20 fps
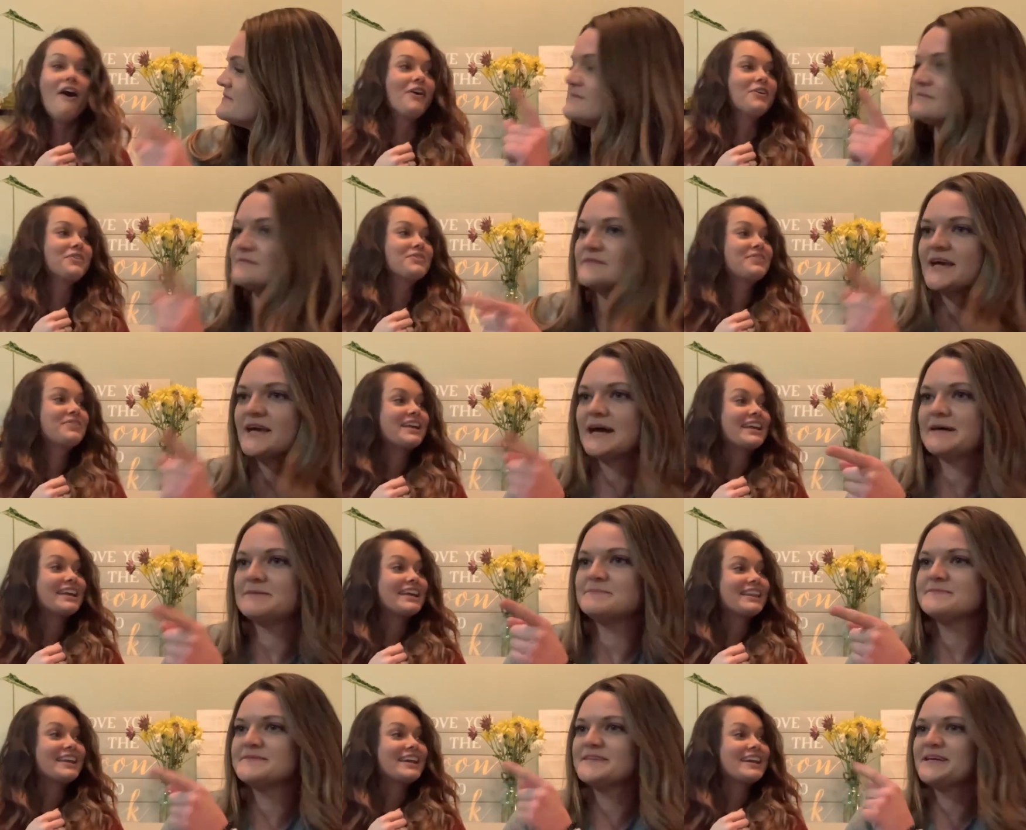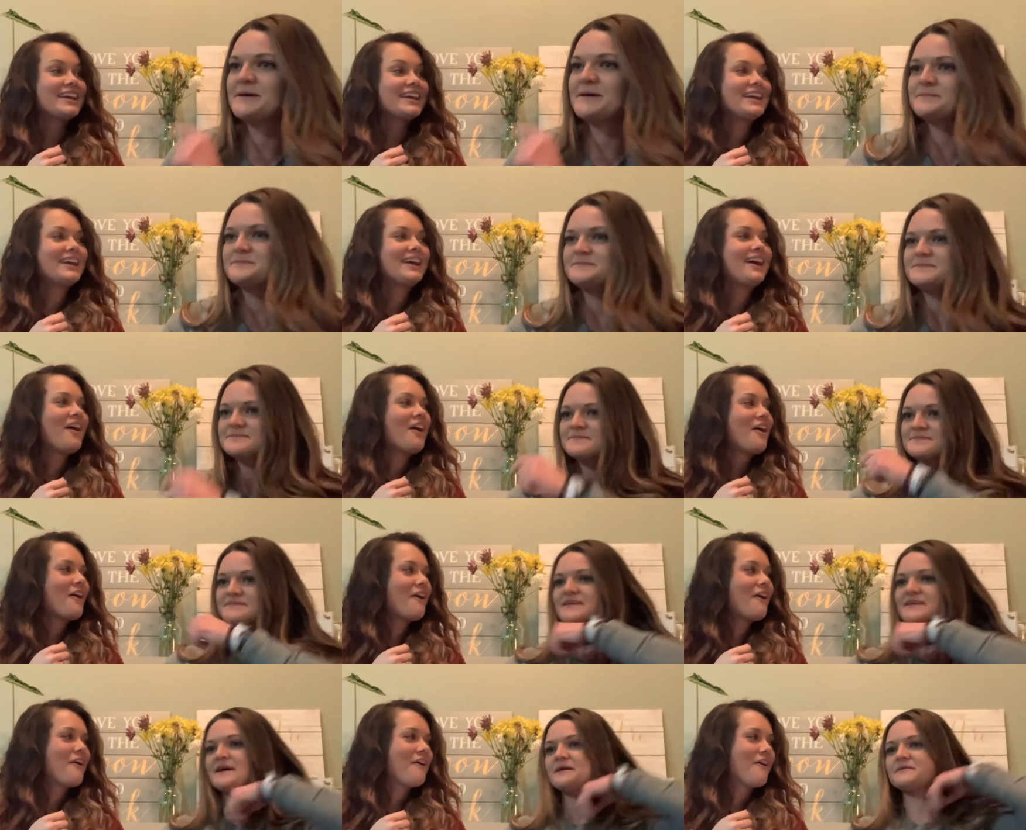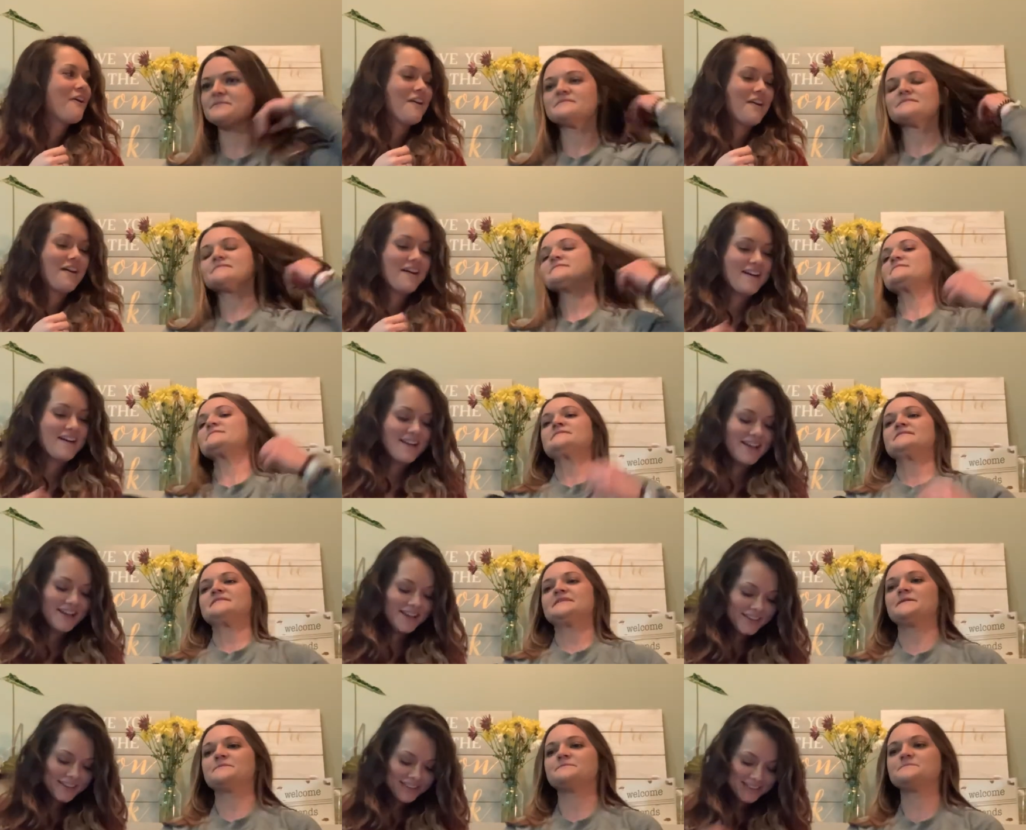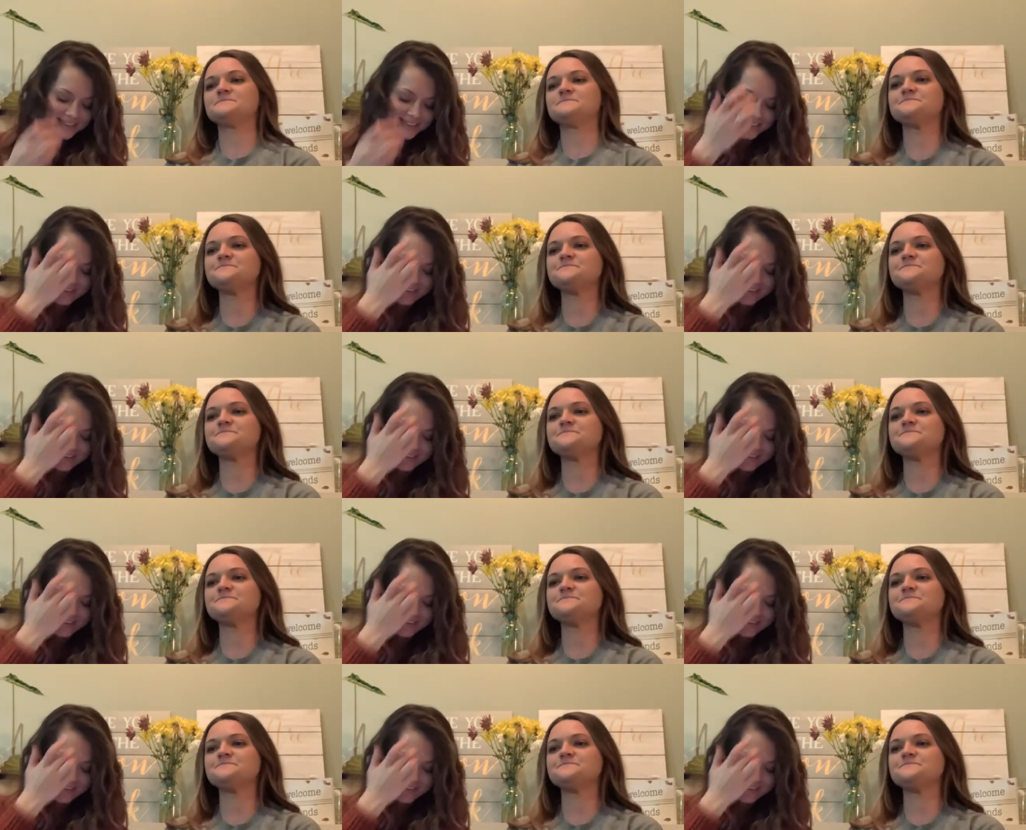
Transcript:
Speaker 1: Yeah. Really? Yep. Yeah. Aww. Yep.